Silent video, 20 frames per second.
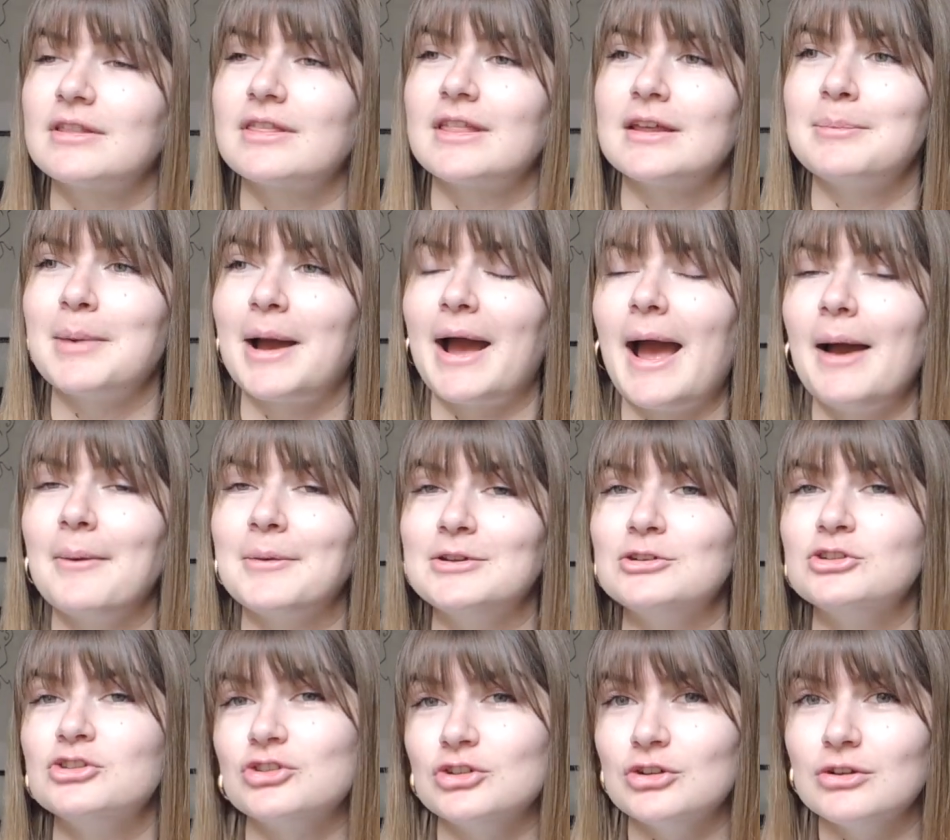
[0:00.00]
Think about how many
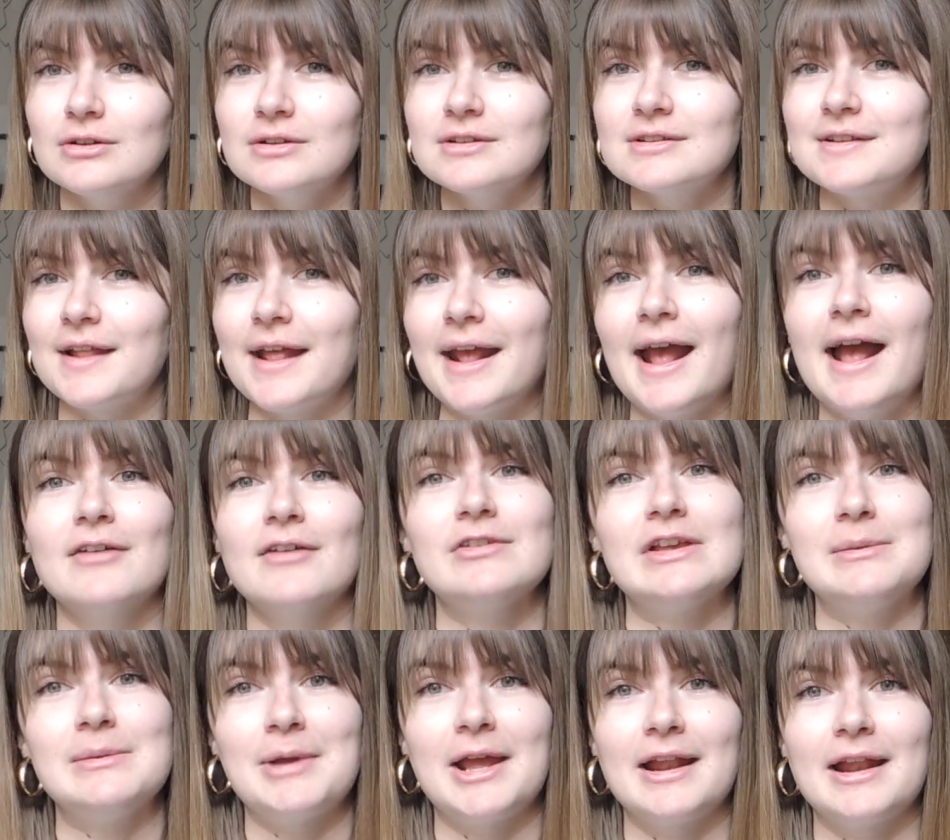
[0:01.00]
students they have
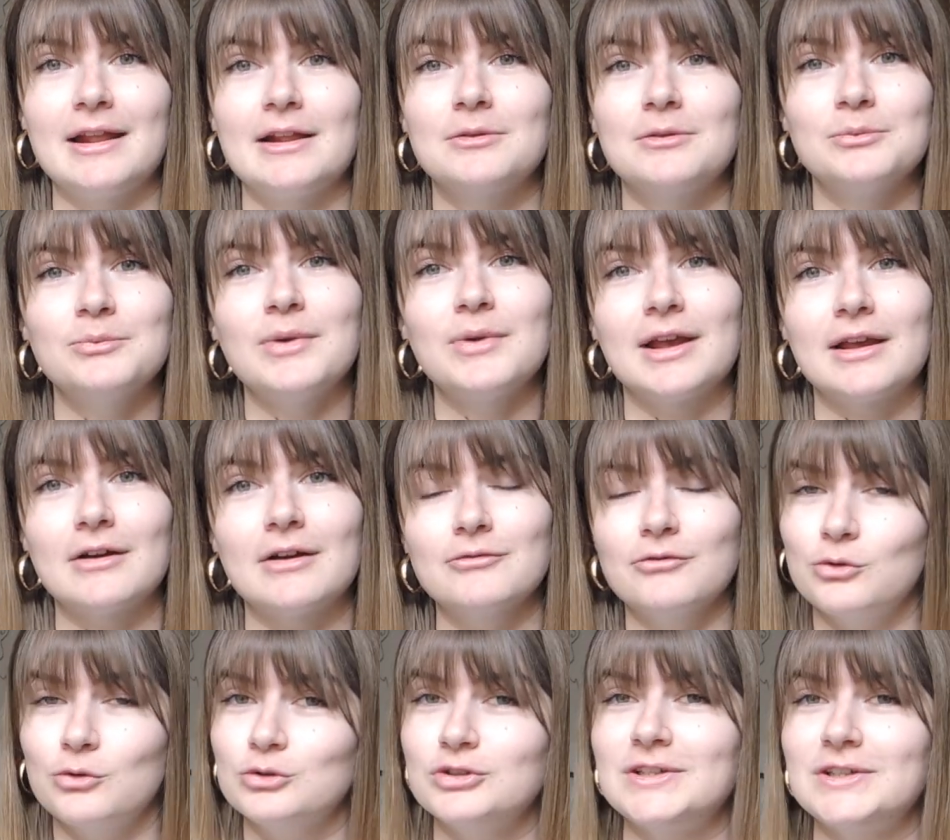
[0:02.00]
emailing them. Like,
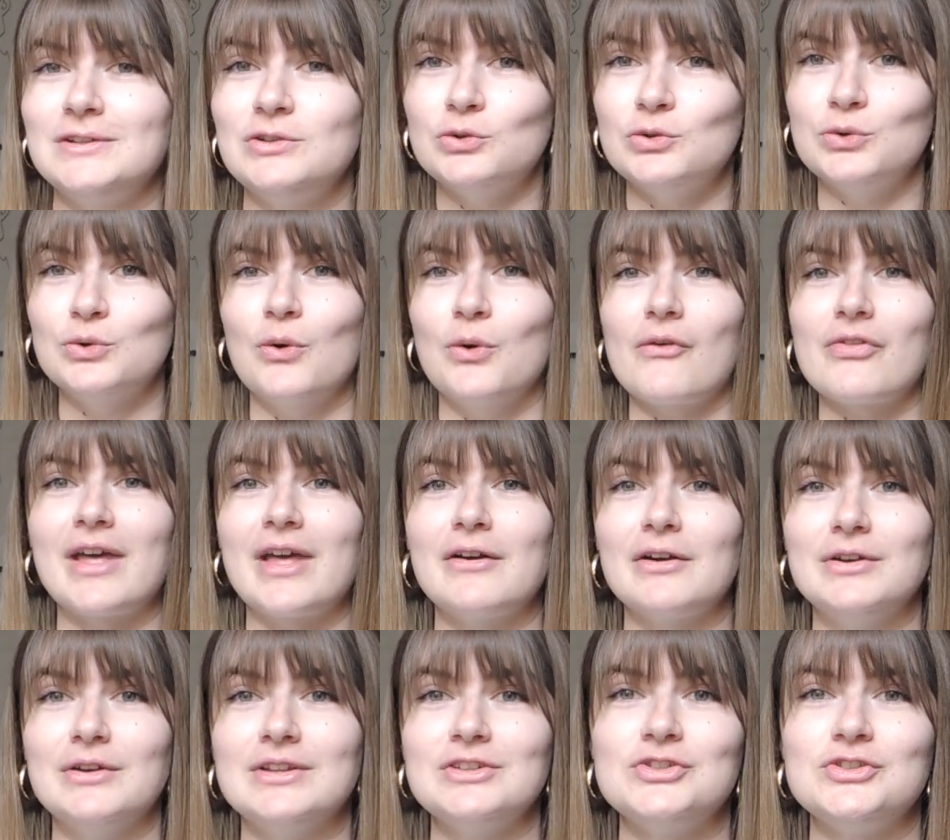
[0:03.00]
unfortunately, you're not their
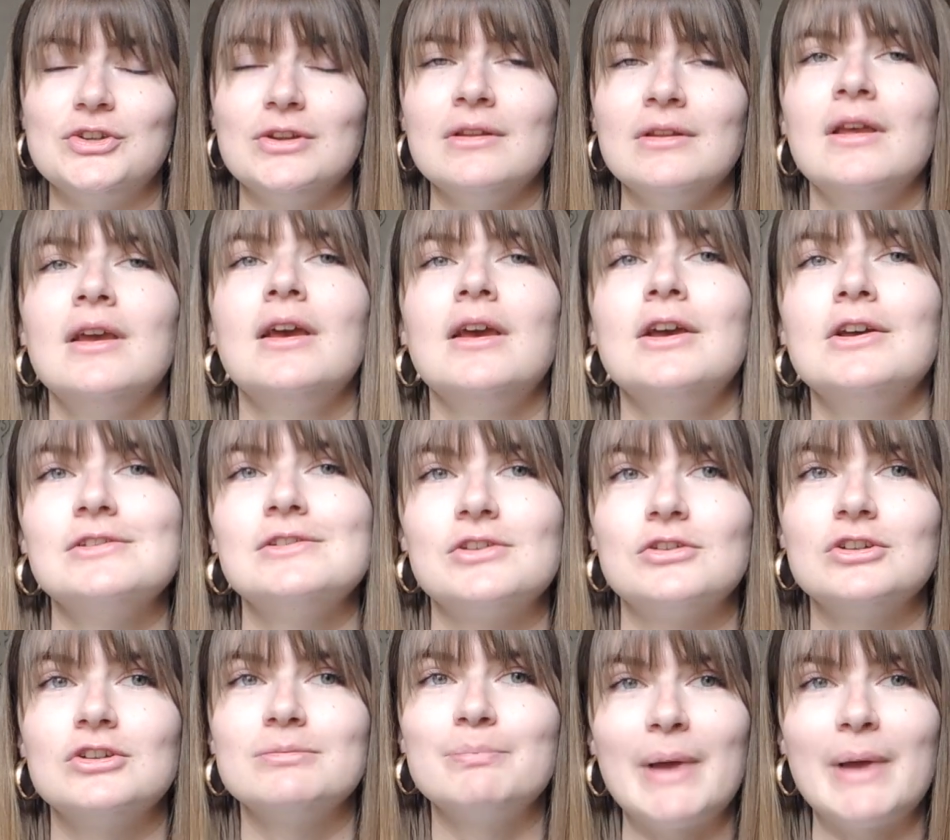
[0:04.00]
only student, so
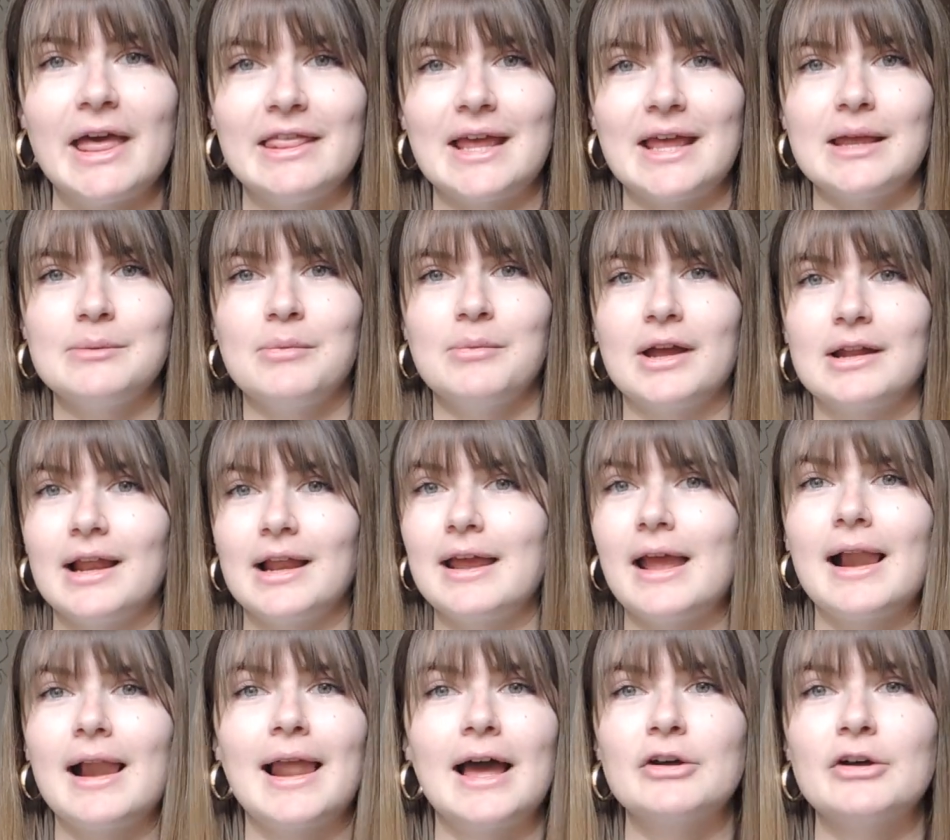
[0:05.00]
just bear that in mind. Like,
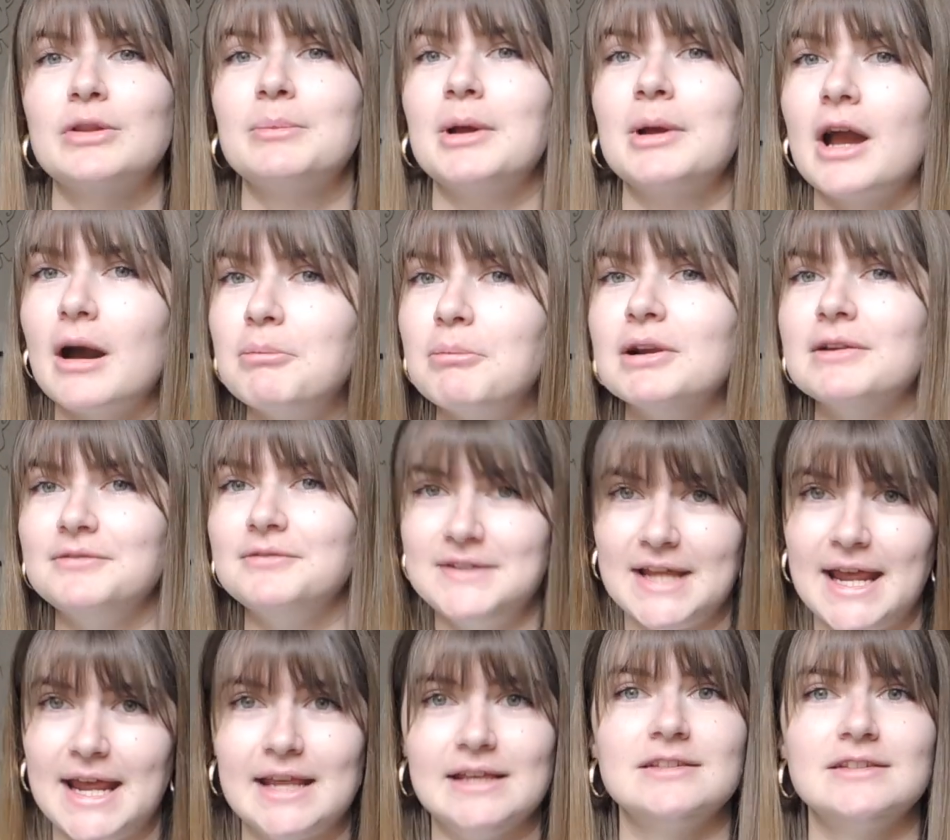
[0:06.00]
allow them a couple of
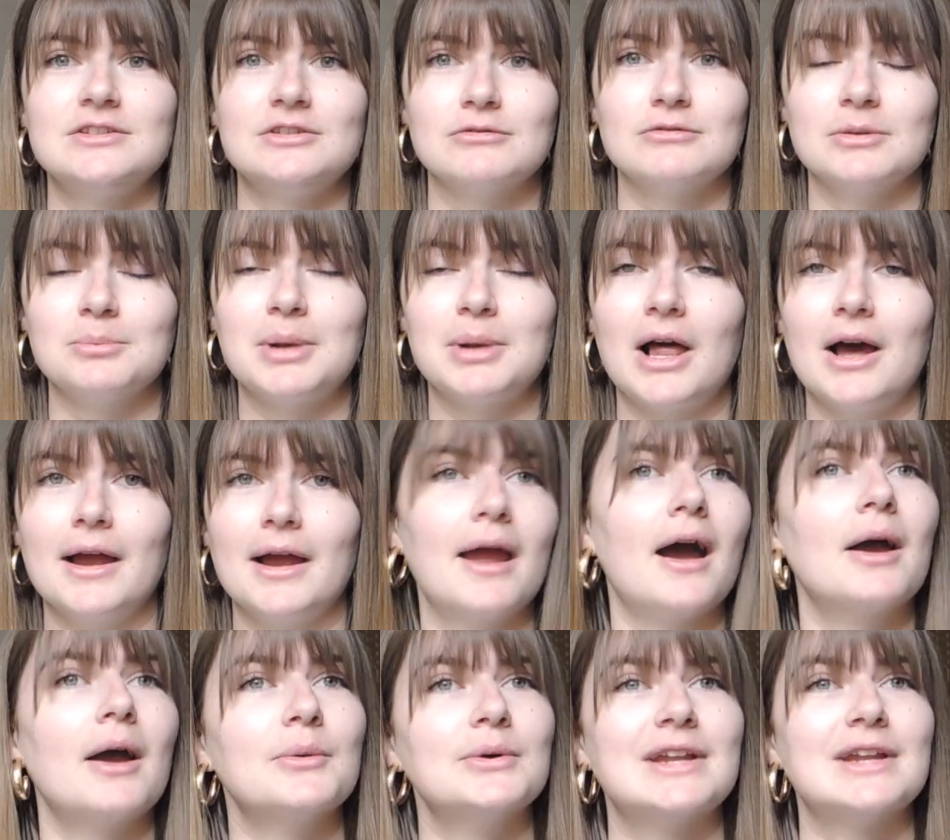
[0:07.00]
days to reply,
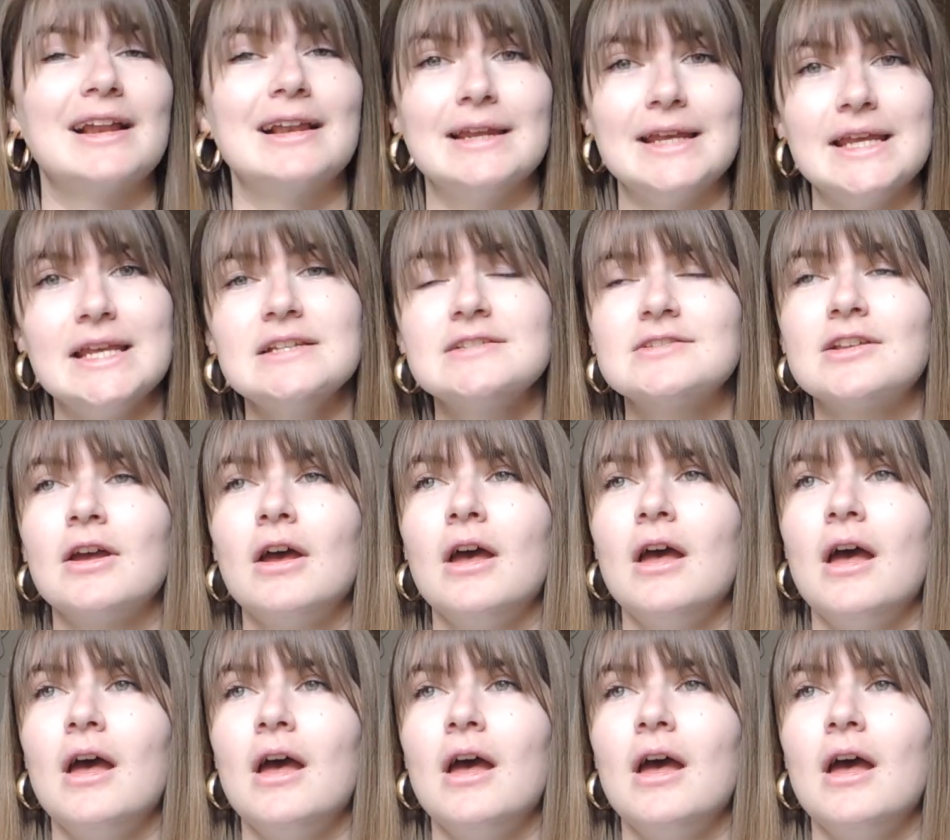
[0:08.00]
I would at least.